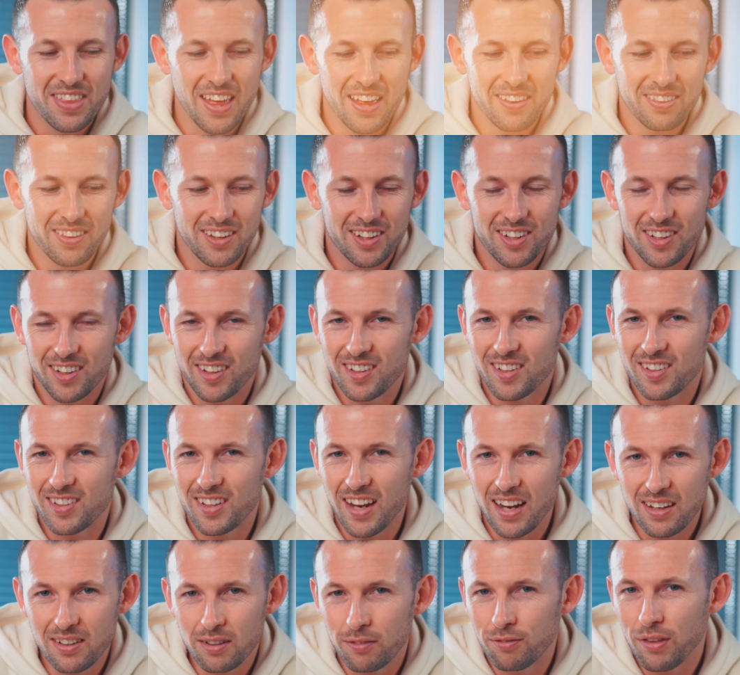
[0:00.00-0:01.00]
then the
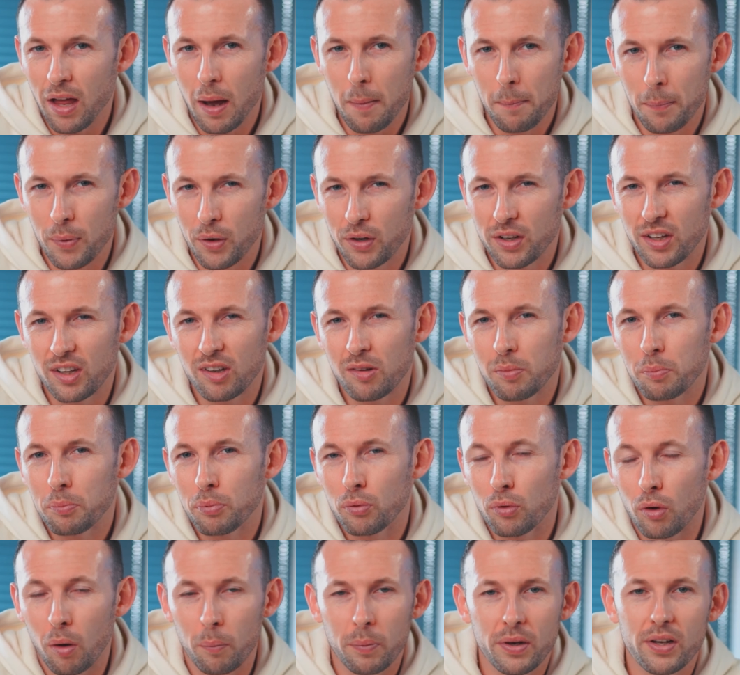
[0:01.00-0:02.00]
success of that book is
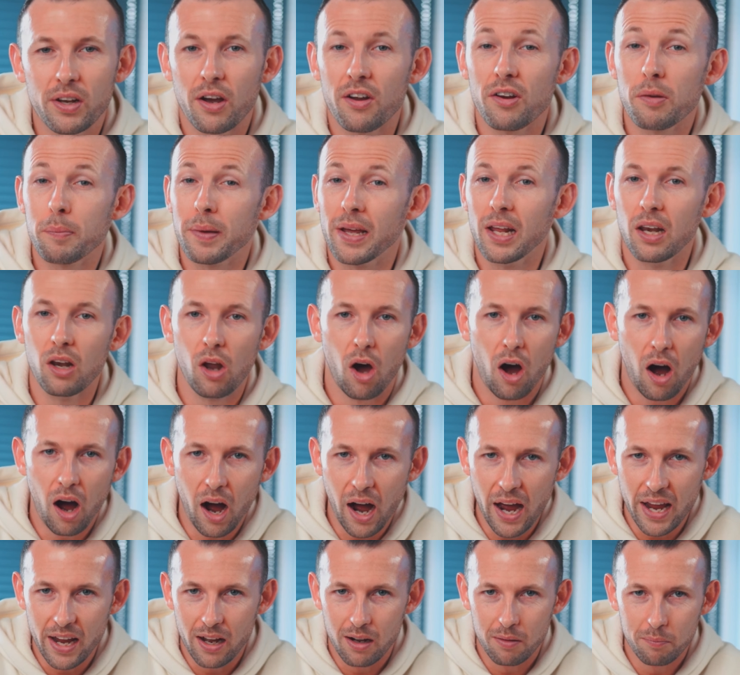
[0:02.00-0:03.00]
probably going to be a lot
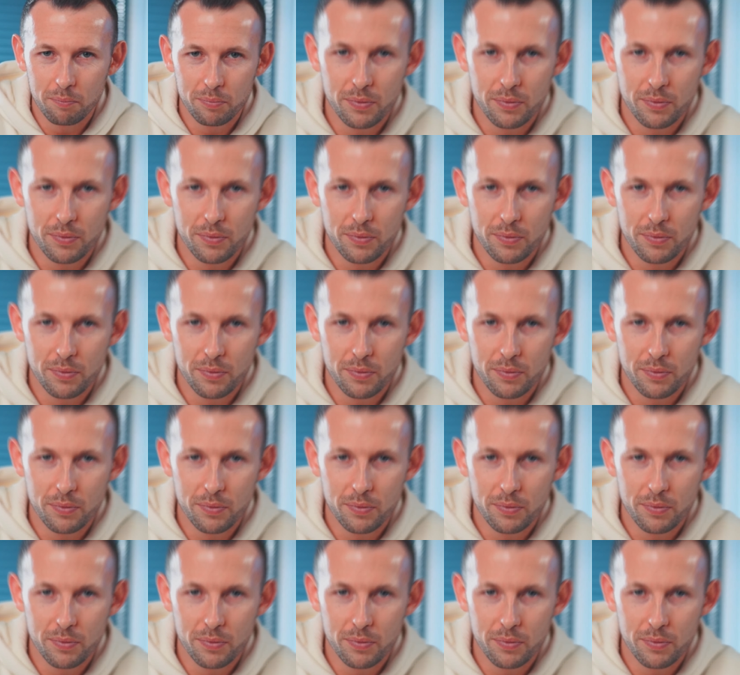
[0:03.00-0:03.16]
higher.